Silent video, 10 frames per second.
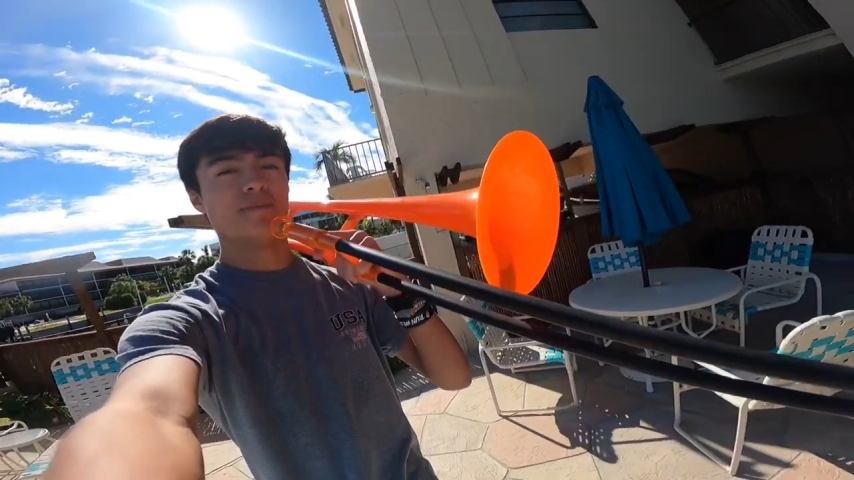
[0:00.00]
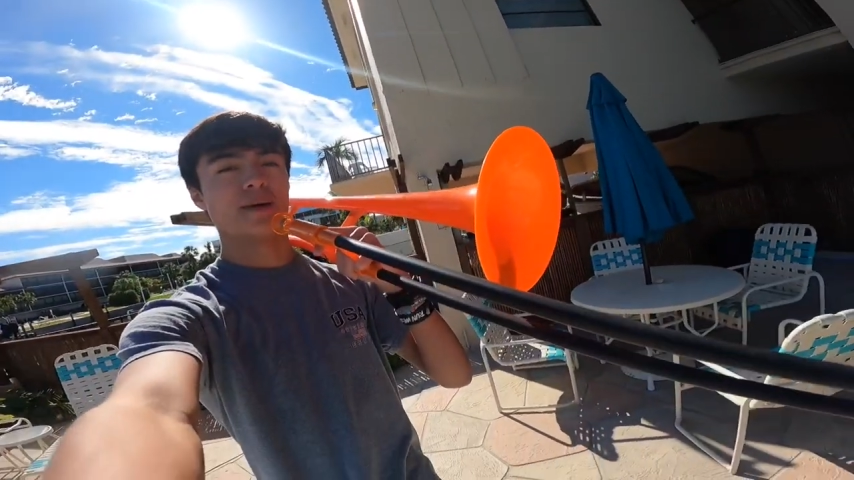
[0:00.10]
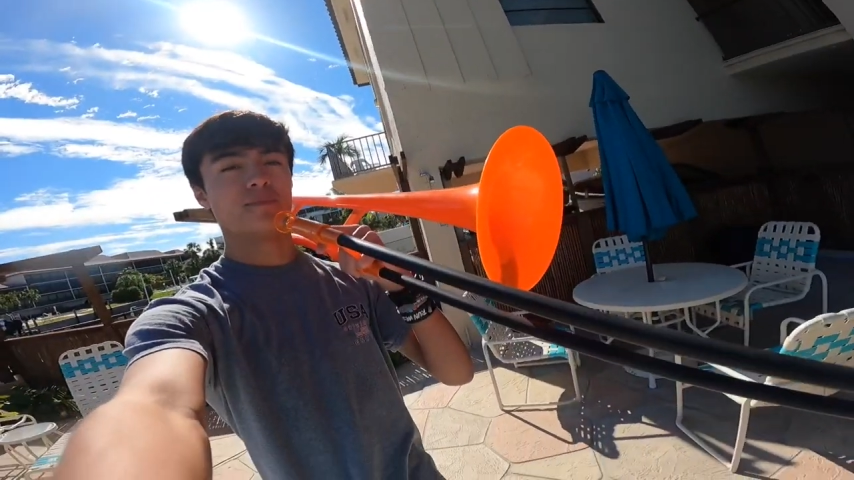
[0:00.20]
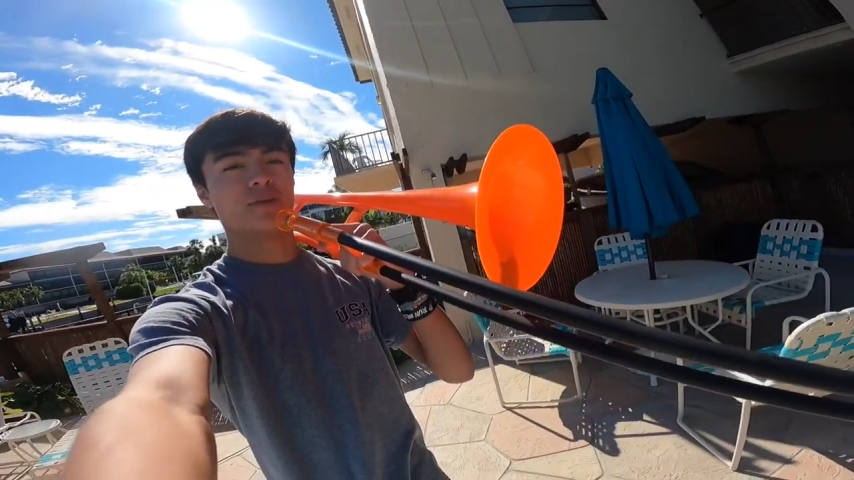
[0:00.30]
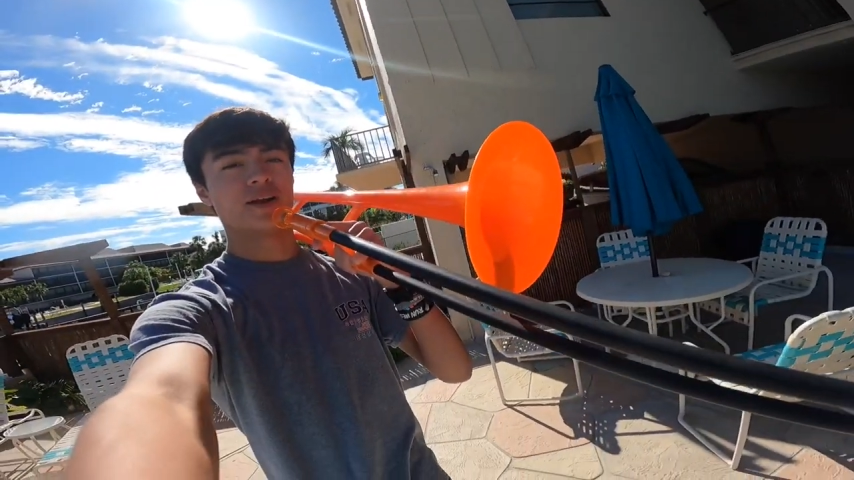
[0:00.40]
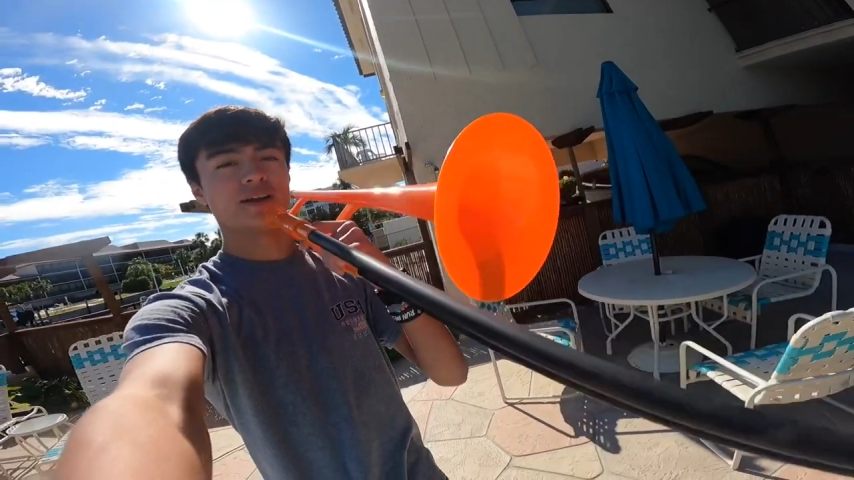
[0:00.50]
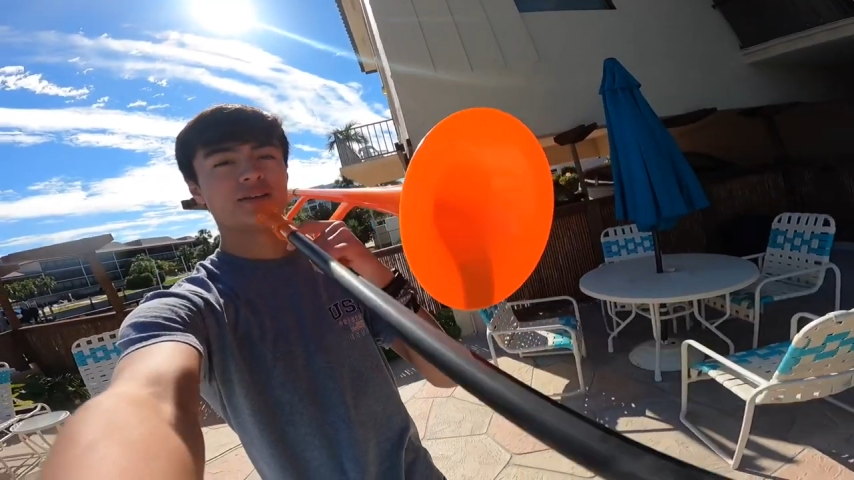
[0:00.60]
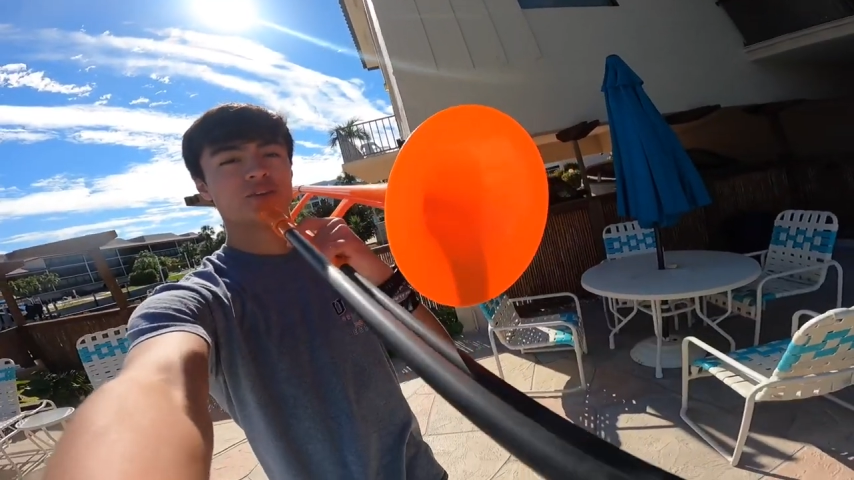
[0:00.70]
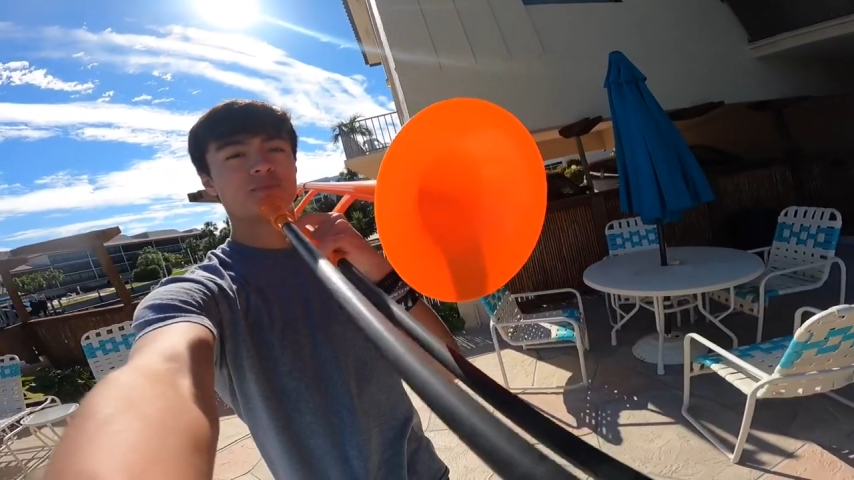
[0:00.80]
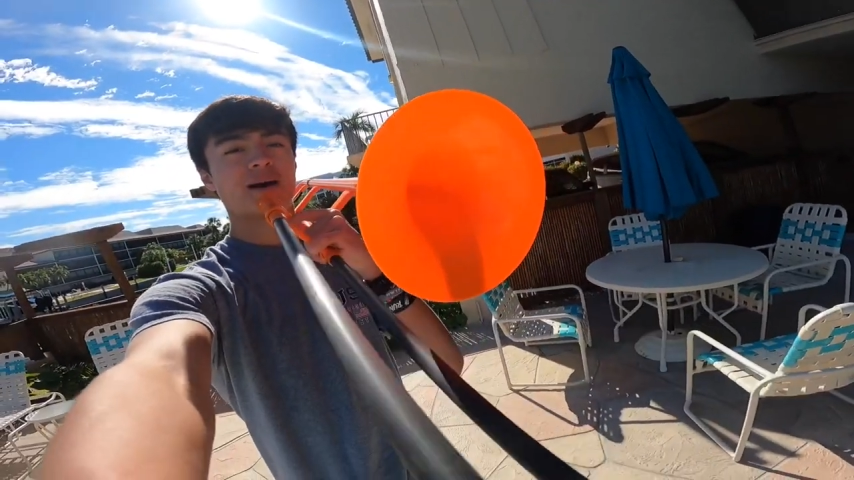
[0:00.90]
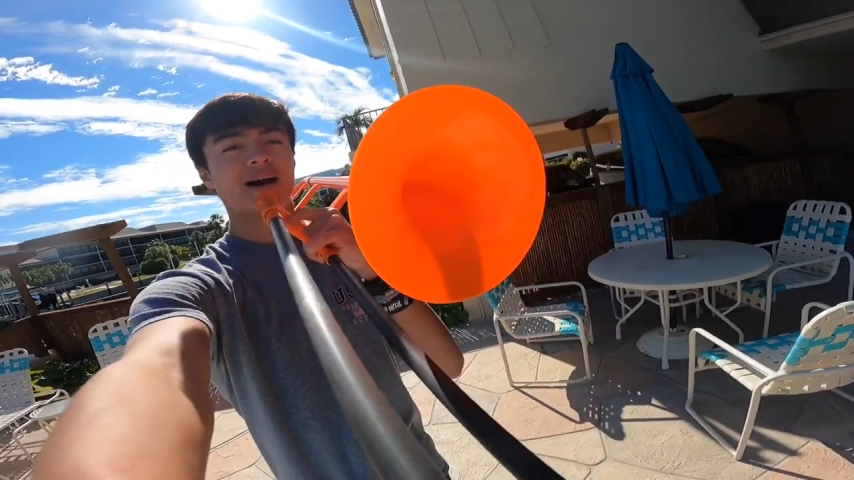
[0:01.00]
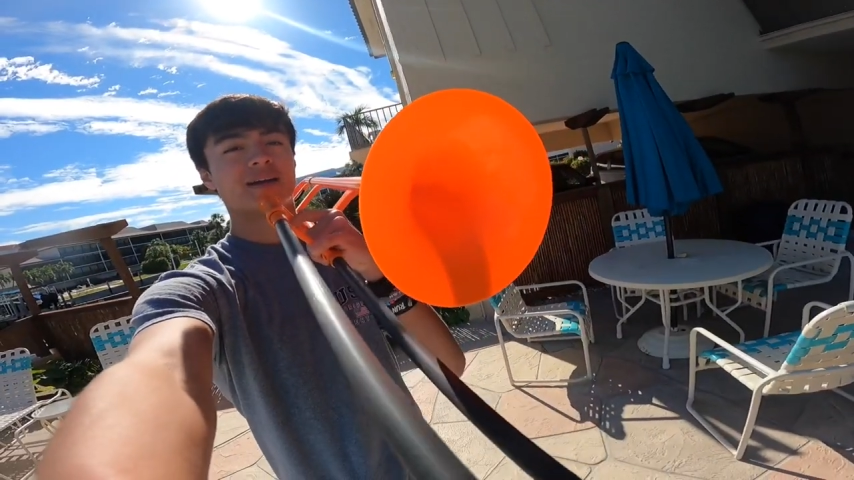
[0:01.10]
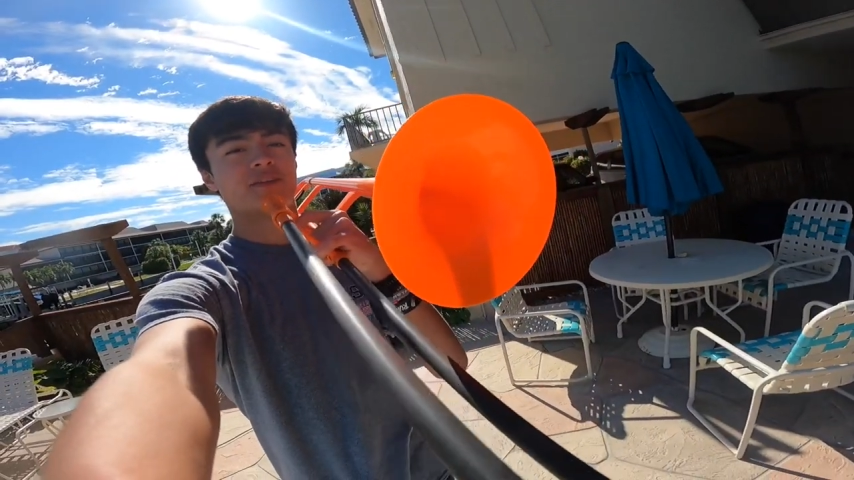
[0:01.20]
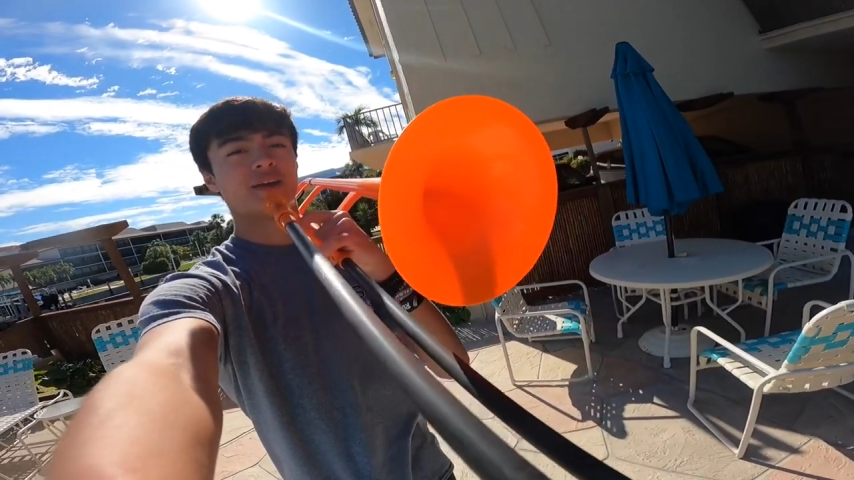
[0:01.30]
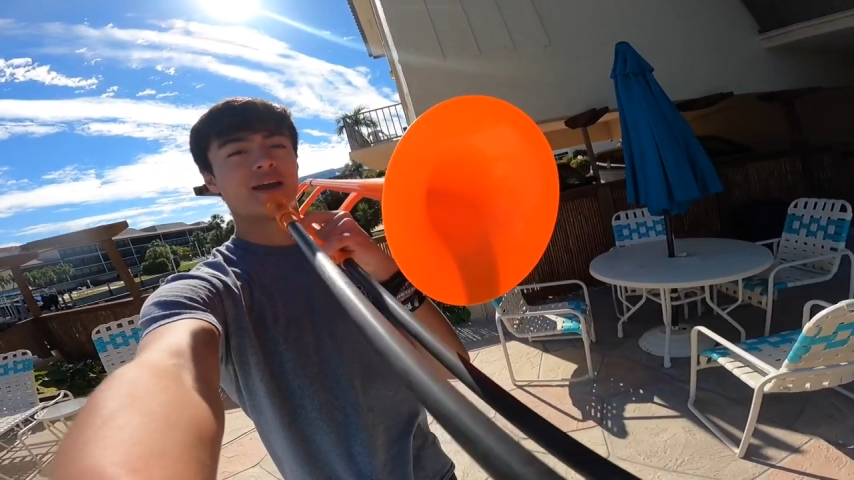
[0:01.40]
membrane, this
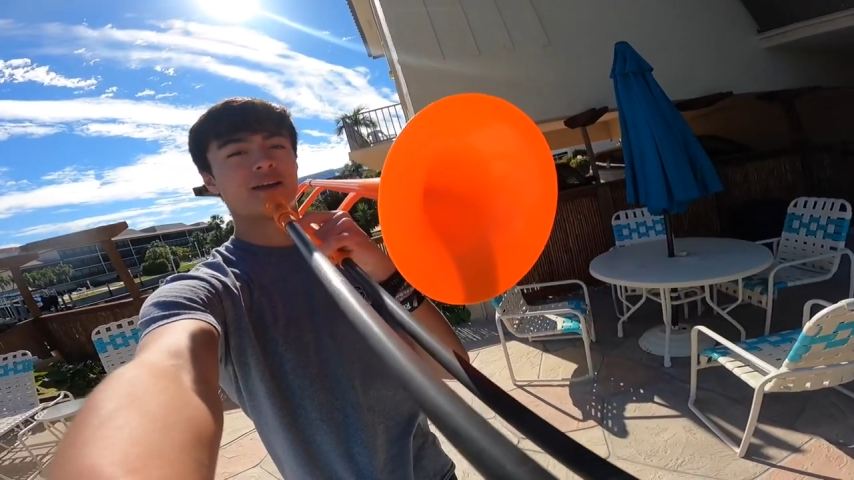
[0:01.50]
pocket of